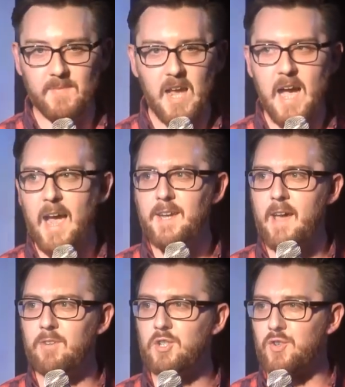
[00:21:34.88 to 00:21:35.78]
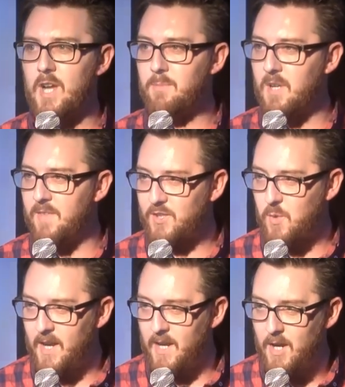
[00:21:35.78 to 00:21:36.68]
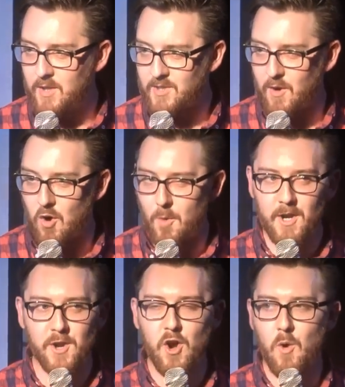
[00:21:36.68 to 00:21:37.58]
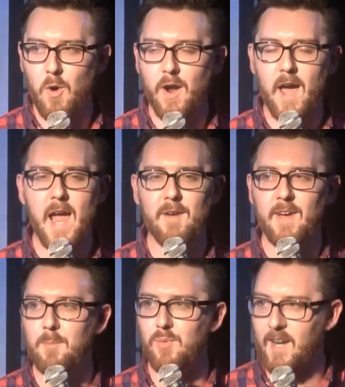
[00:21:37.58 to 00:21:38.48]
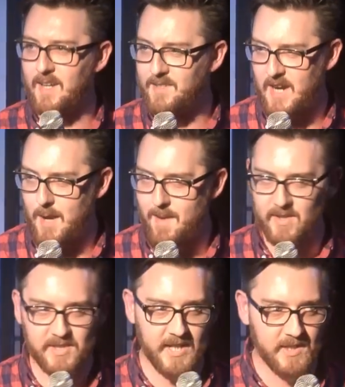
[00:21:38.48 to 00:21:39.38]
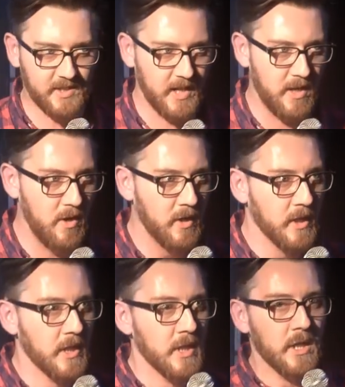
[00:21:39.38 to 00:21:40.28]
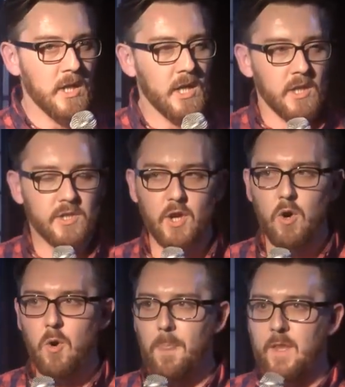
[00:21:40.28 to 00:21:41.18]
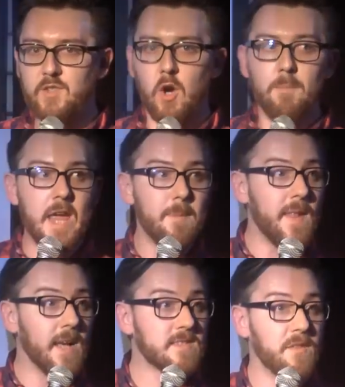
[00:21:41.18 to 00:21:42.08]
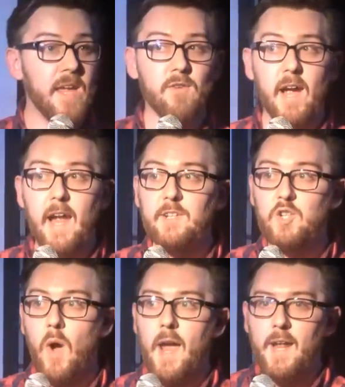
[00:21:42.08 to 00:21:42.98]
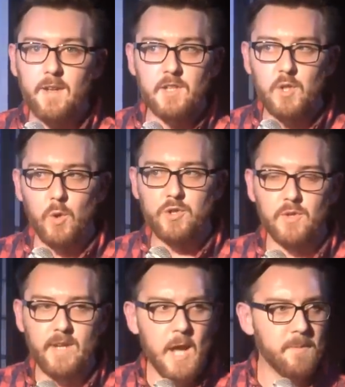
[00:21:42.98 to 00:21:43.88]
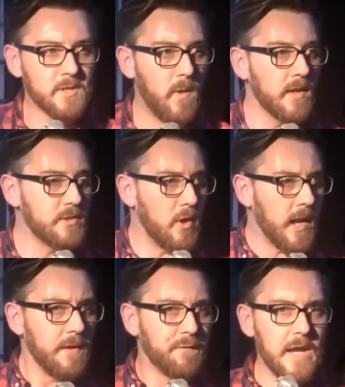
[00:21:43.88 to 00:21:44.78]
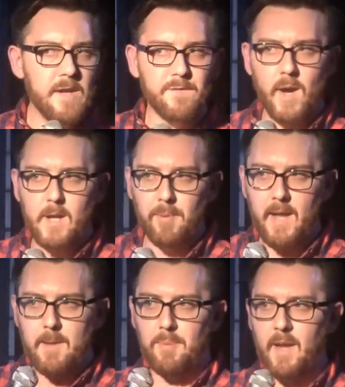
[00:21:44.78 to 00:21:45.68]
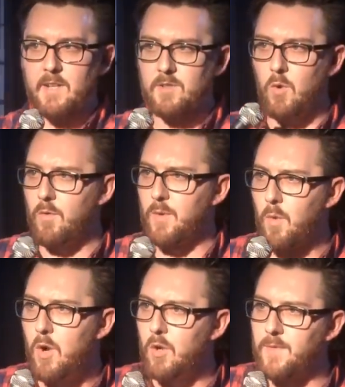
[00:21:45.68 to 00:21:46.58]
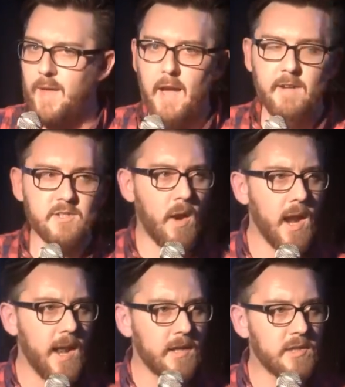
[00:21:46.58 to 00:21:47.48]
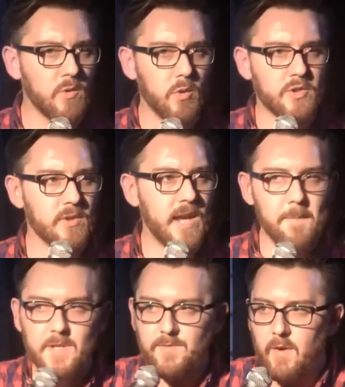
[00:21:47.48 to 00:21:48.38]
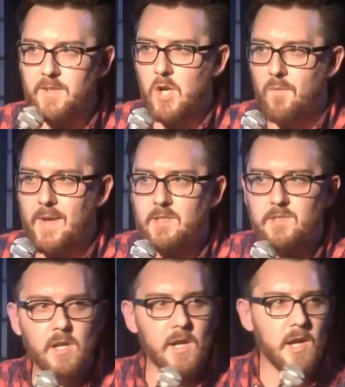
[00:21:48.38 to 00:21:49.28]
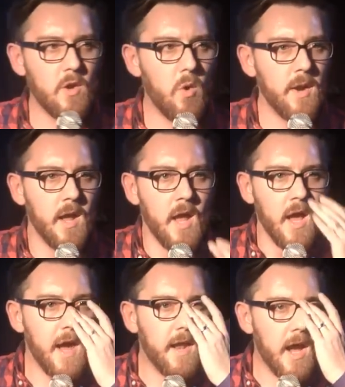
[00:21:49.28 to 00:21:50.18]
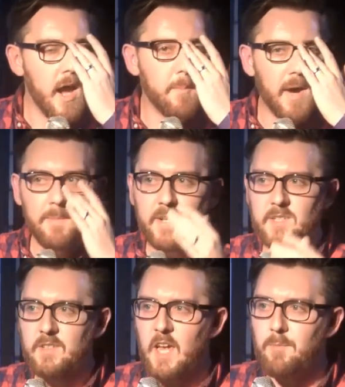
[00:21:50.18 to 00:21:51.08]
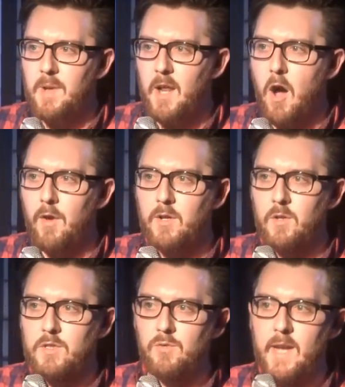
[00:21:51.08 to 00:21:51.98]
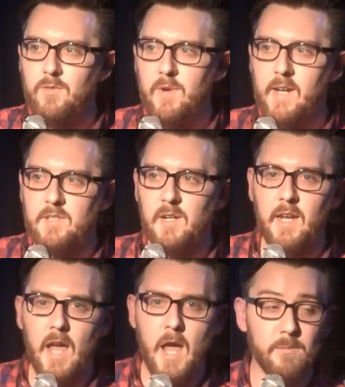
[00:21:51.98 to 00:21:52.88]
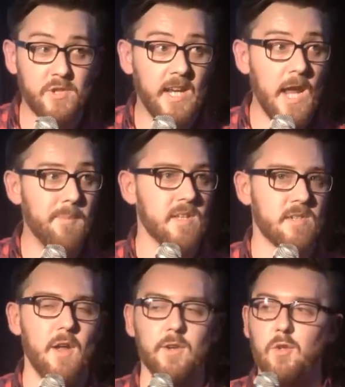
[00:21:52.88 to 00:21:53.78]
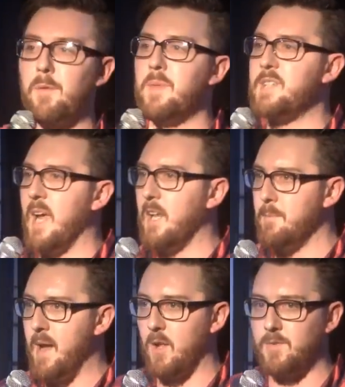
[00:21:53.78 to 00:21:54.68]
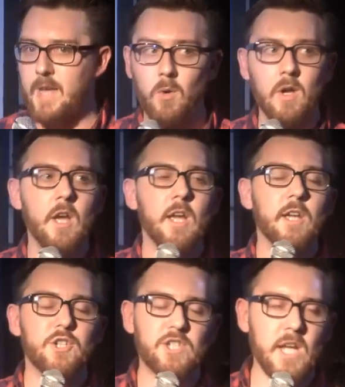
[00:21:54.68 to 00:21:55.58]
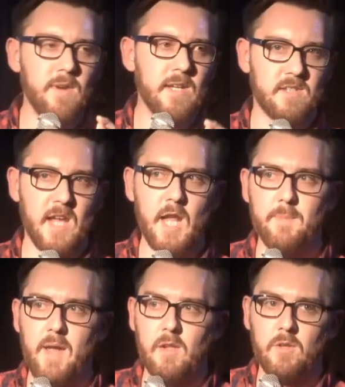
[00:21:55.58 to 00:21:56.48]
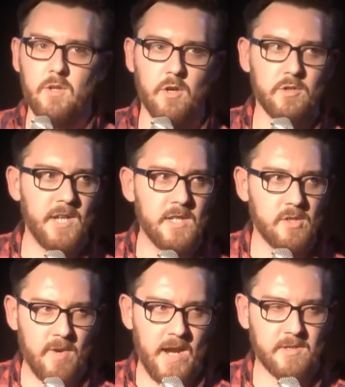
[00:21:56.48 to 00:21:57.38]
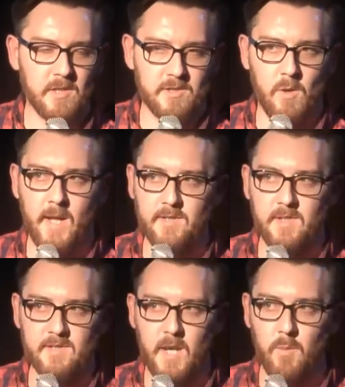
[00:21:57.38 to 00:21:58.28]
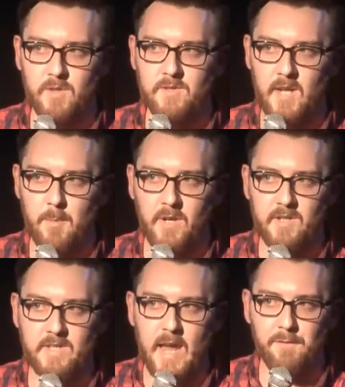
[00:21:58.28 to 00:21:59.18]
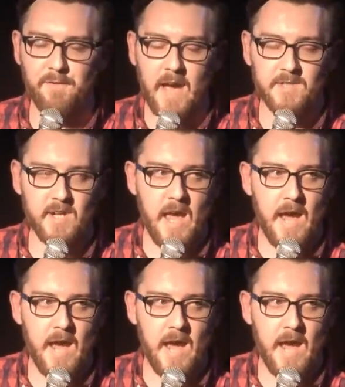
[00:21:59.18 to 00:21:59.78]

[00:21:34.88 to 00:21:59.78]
I had never dreamed of that 20 years ago, but you know what? I have had a brilliant time ever since, you know? So, so maybe that's the thing, right? And it's quite an antisocial game as well. It's not like FIFA where you're playing players all over the world and that. It's quite an antisocial game. It's very sort of insular, you know. And, and, uh, and my missus gave me an article to read recently. Um, she gave me this article from the Daily Mail. Now, she reads the Daily Mail because she's a racist who likes to see what celebrities get fat.